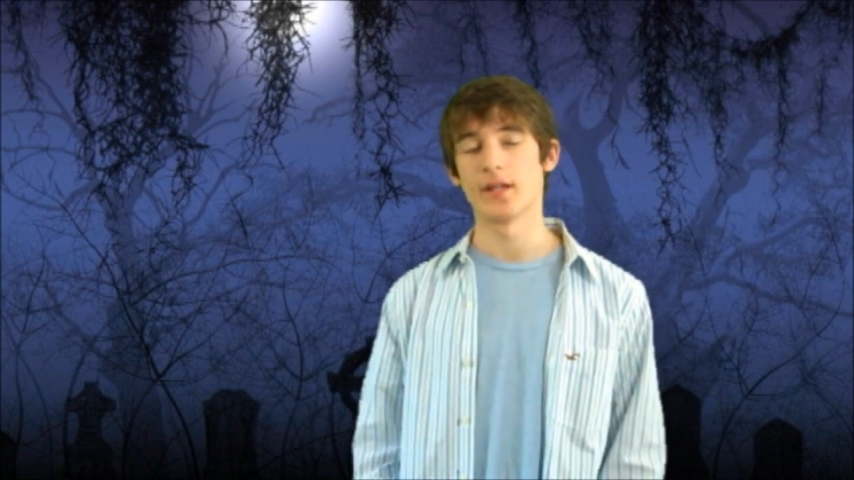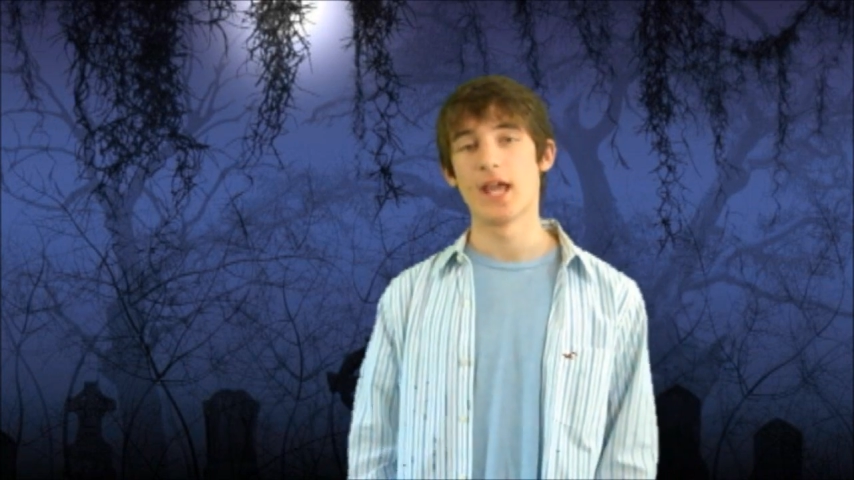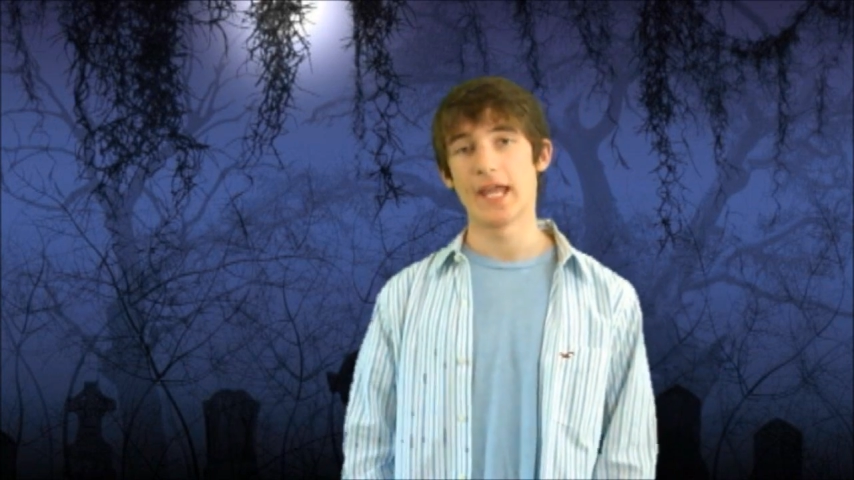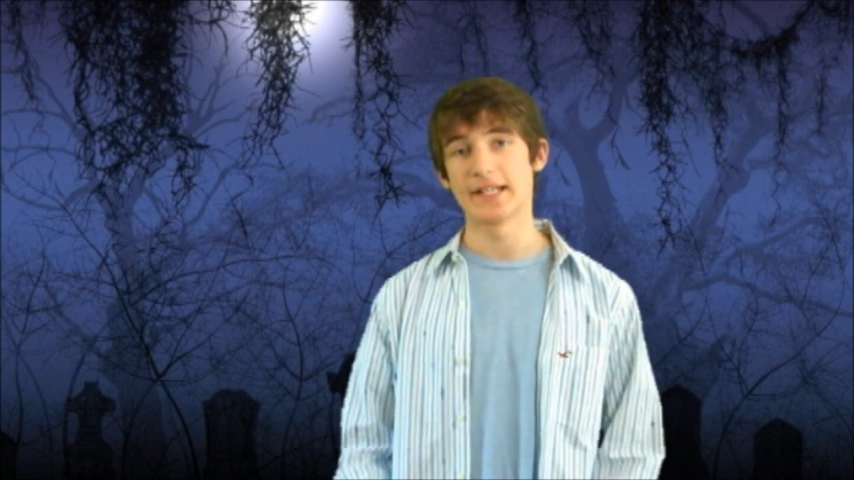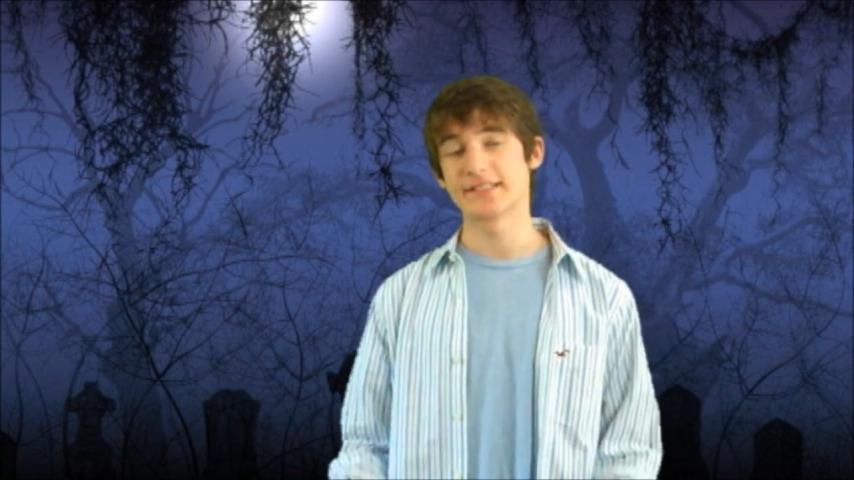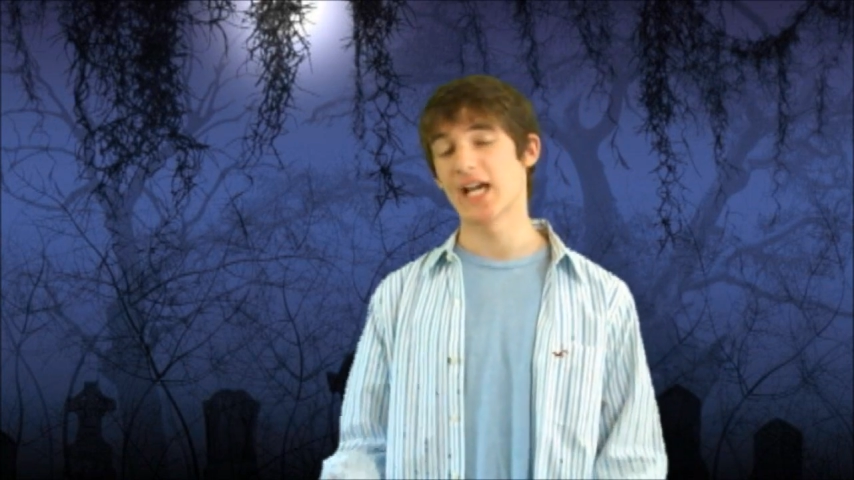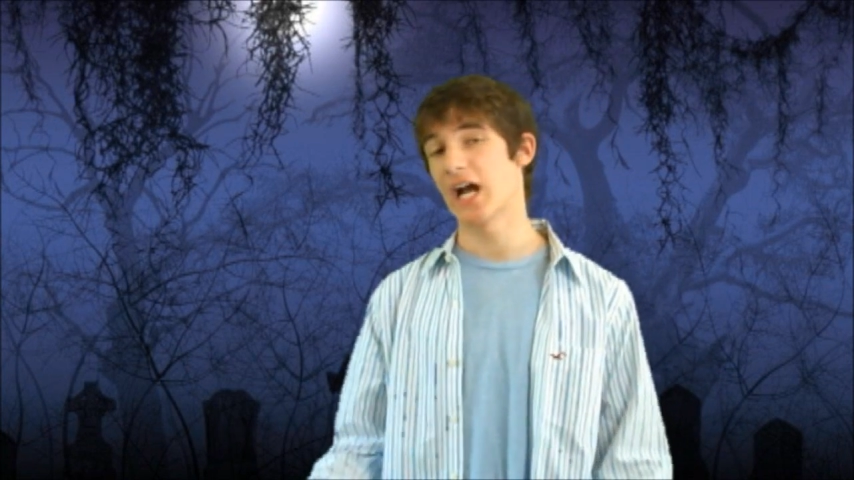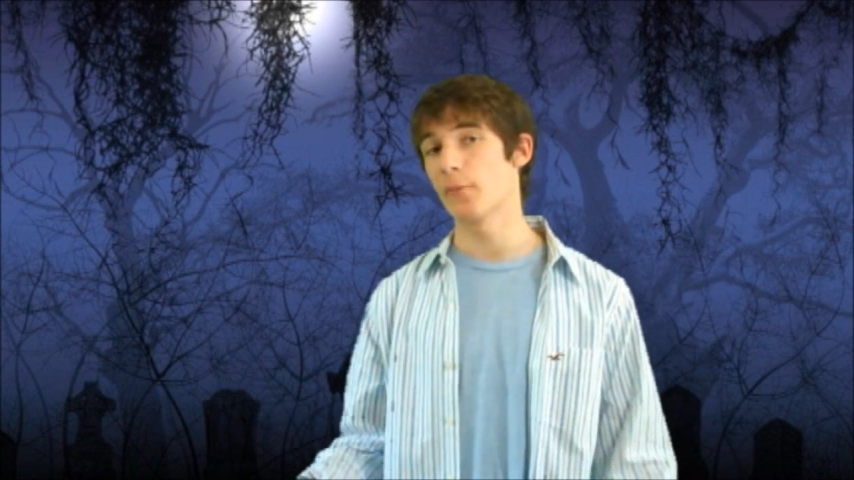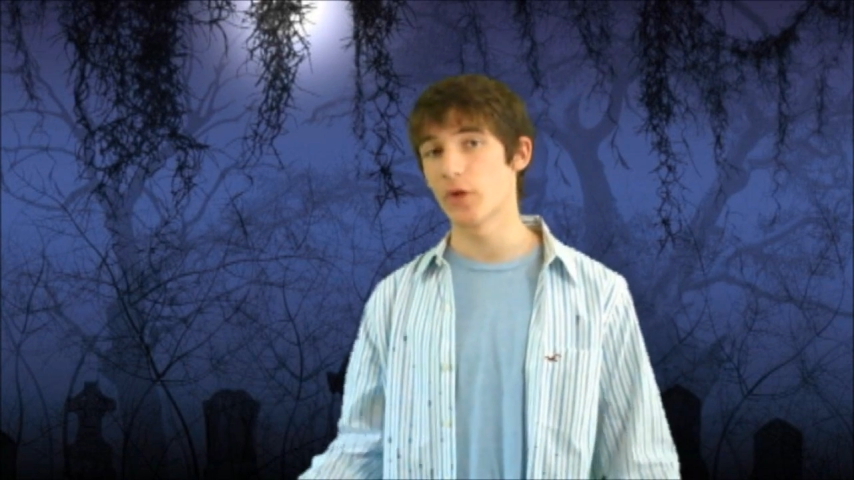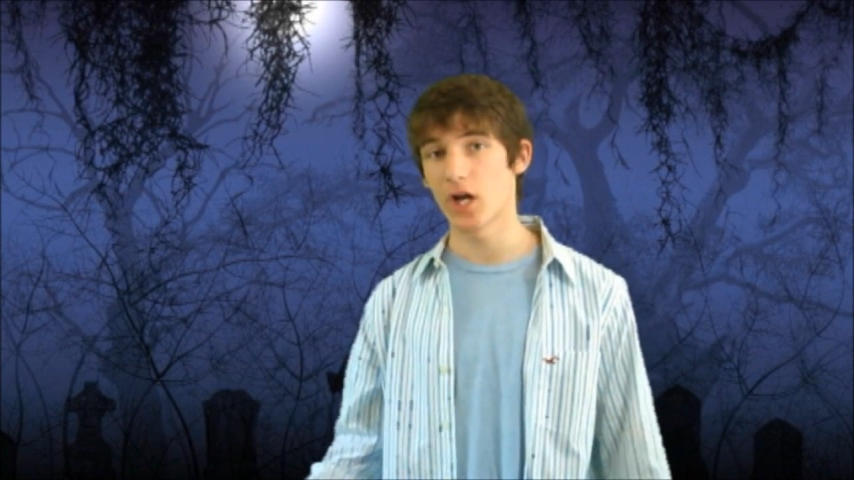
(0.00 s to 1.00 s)
and as
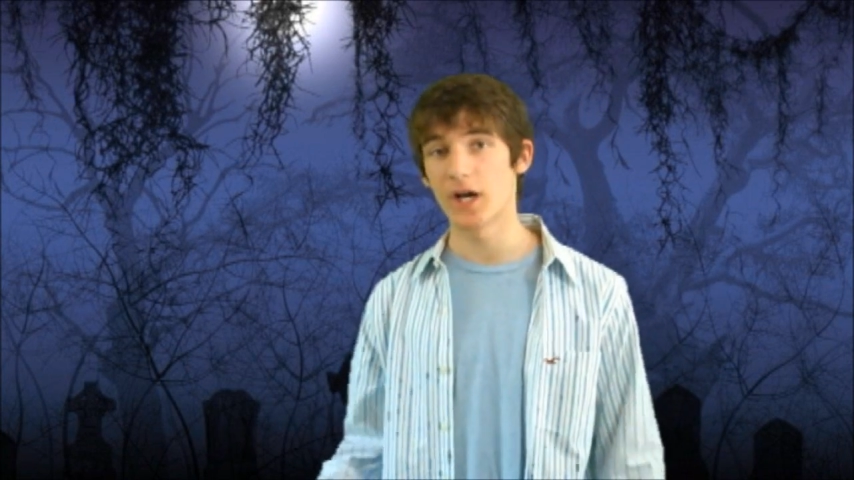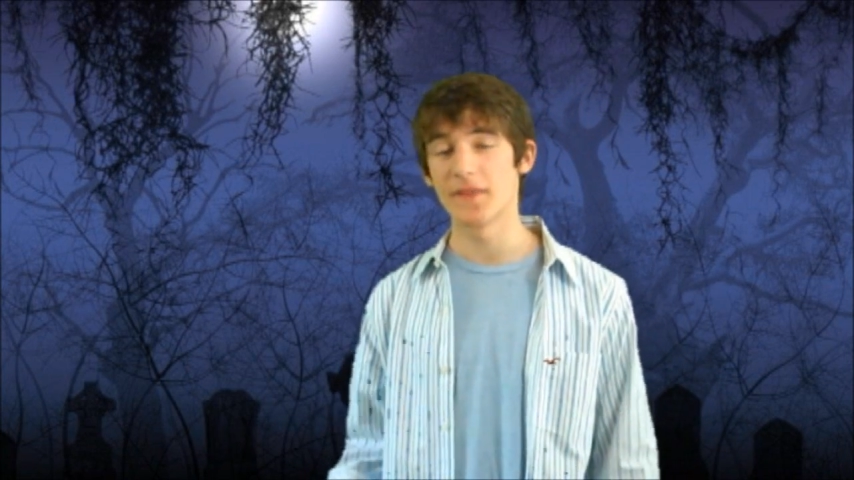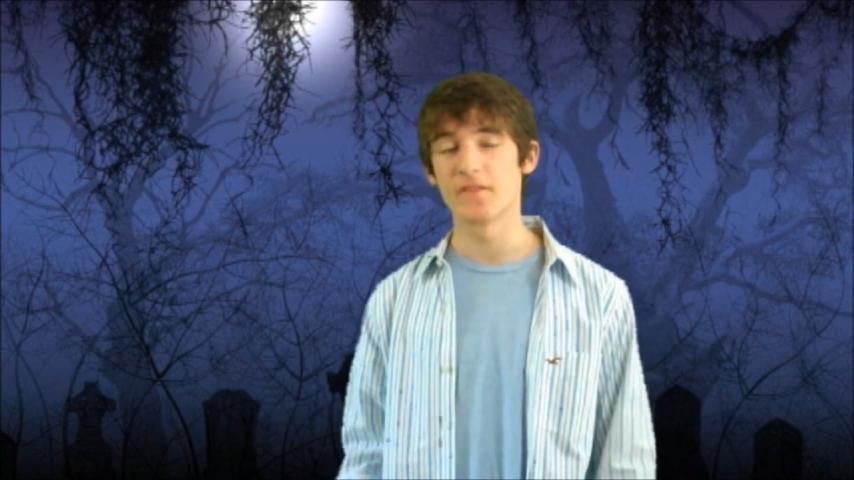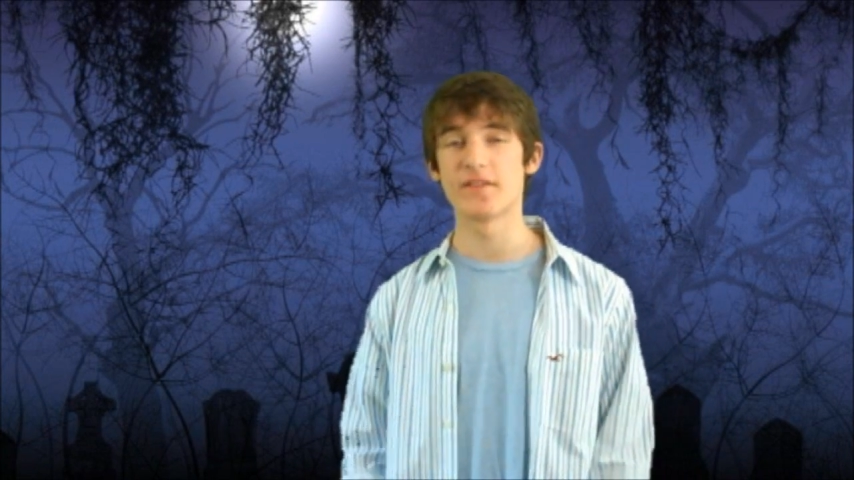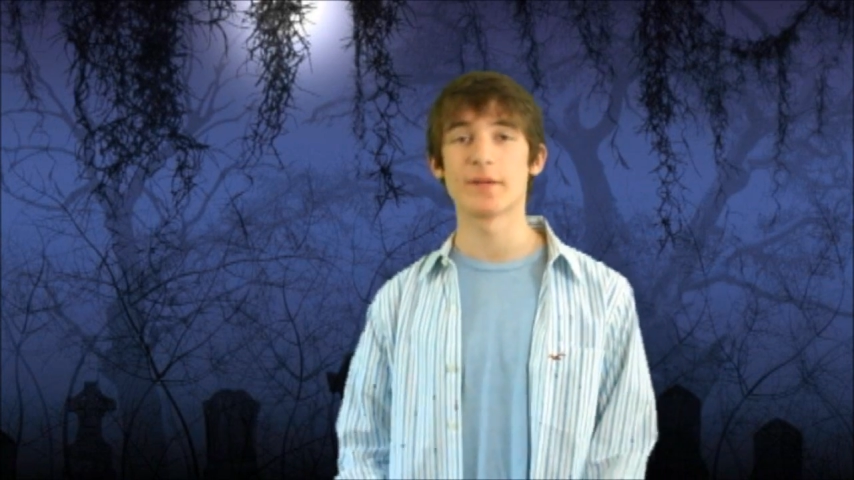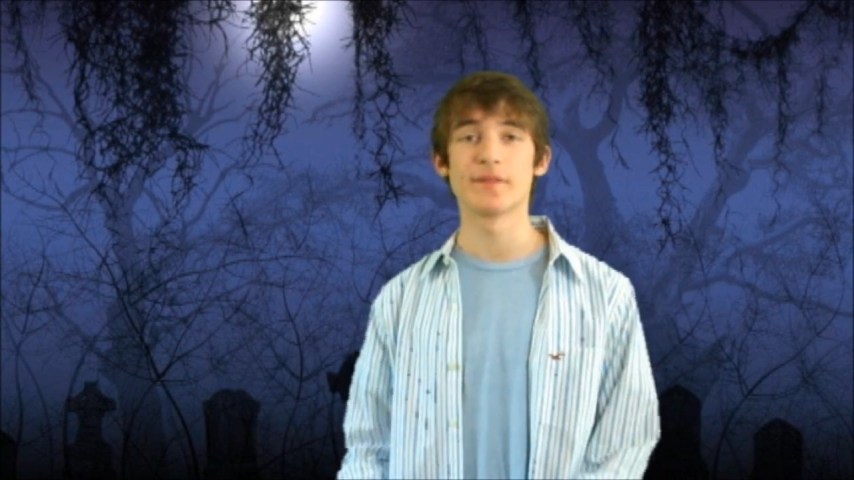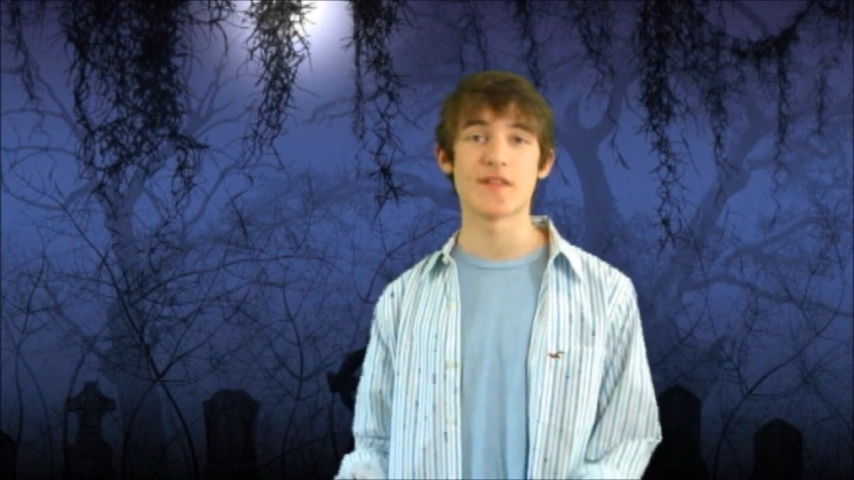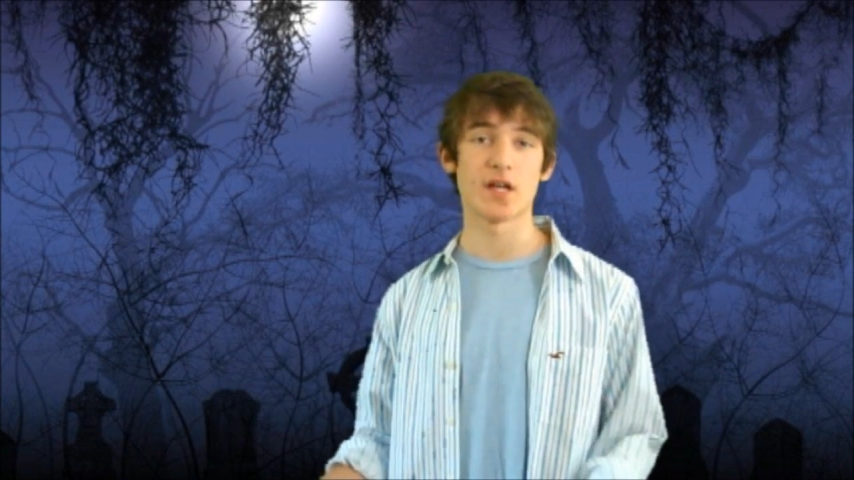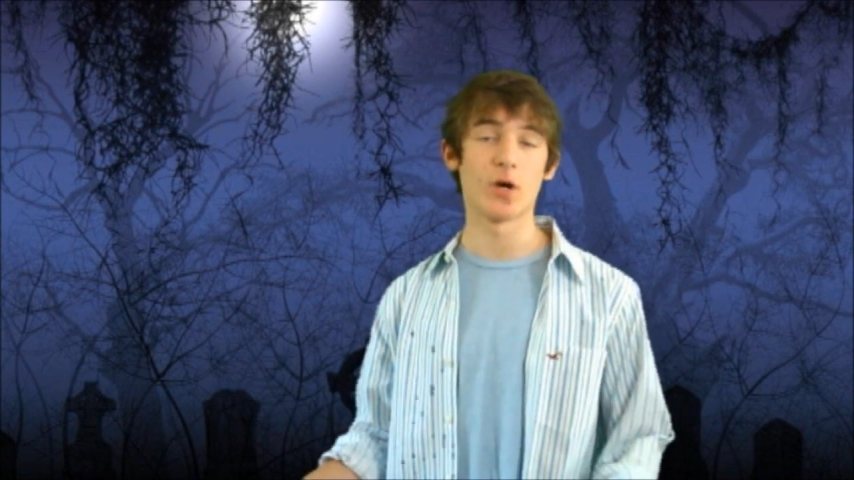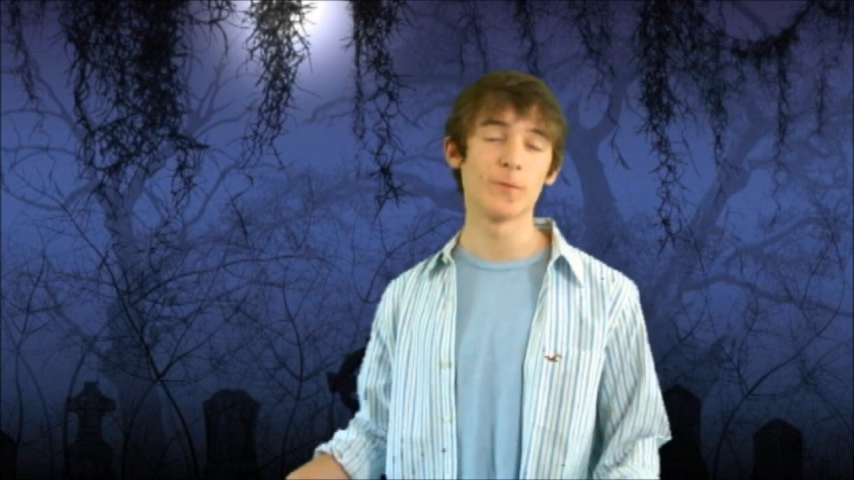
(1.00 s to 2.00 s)
time went on, the family
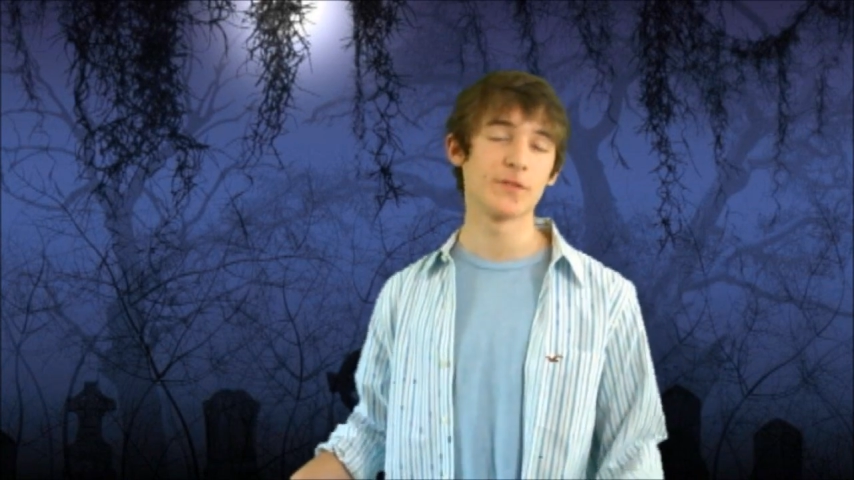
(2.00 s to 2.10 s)
that owned the